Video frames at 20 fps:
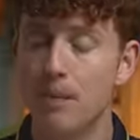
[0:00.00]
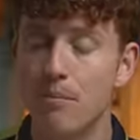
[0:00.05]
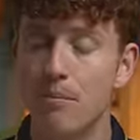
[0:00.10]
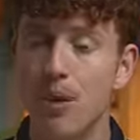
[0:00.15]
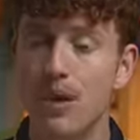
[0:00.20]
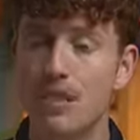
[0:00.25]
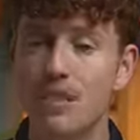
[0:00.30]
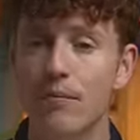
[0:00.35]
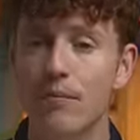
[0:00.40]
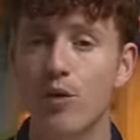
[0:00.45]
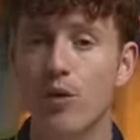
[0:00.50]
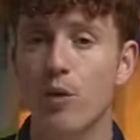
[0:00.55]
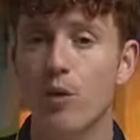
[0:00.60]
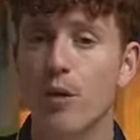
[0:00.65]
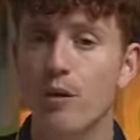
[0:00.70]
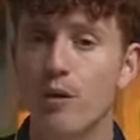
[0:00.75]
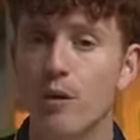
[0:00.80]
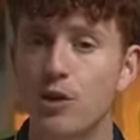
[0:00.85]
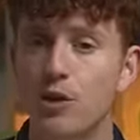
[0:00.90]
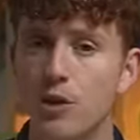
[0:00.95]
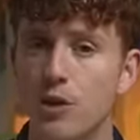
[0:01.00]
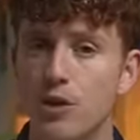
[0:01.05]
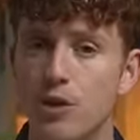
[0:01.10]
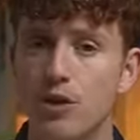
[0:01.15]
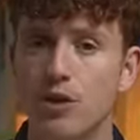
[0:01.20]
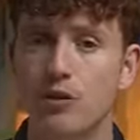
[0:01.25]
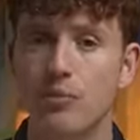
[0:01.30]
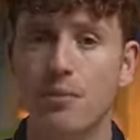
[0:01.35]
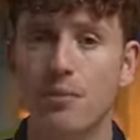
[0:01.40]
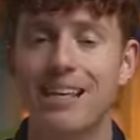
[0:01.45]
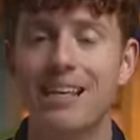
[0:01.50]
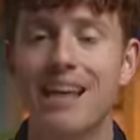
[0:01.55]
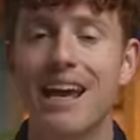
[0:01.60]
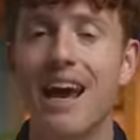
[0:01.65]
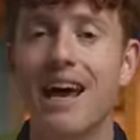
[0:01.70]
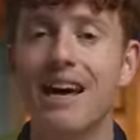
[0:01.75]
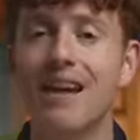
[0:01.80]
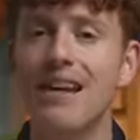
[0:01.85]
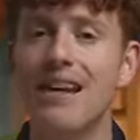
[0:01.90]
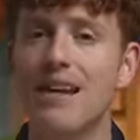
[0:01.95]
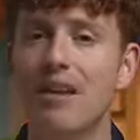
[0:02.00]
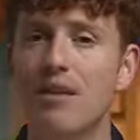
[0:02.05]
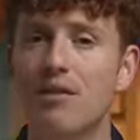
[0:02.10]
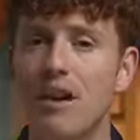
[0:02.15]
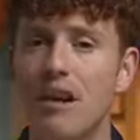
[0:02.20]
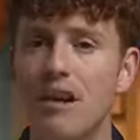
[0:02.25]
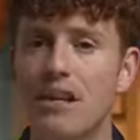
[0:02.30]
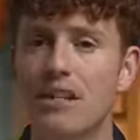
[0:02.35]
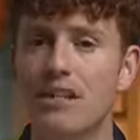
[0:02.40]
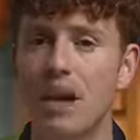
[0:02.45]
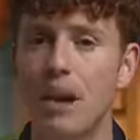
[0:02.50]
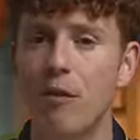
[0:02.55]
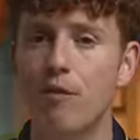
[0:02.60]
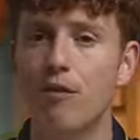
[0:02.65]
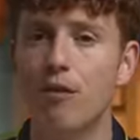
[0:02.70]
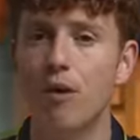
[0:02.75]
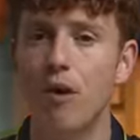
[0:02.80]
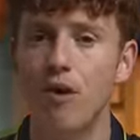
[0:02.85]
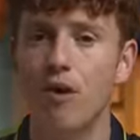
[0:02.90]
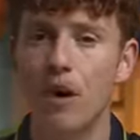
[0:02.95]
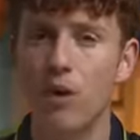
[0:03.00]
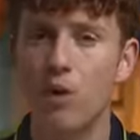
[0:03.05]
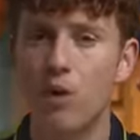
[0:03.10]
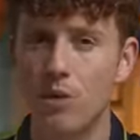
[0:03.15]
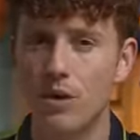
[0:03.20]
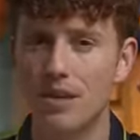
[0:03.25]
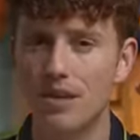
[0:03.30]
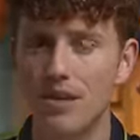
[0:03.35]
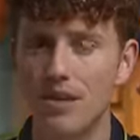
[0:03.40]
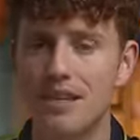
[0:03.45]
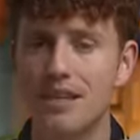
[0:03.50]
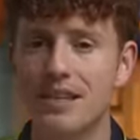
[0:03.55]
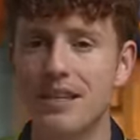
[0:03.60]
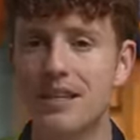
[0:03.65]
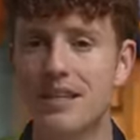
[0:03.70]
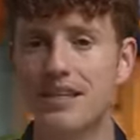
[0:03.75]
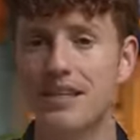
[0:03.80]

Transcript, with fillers: An impressive career resurgence, but can he elevate his game further, or is this his